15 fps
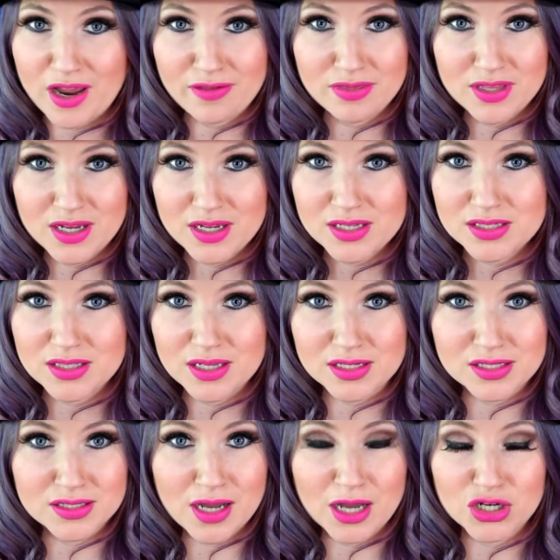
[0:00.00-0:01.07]
in this
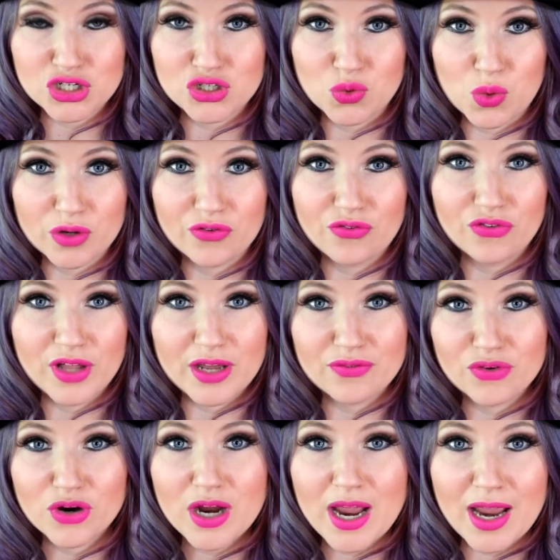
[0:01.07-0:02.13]
that's not short of
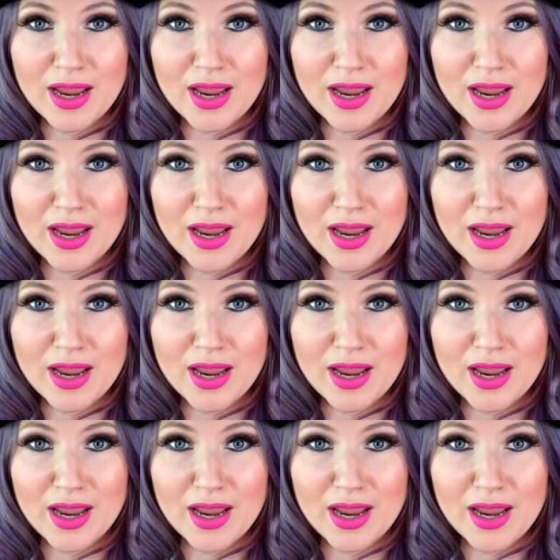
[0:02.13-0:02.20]
flavor,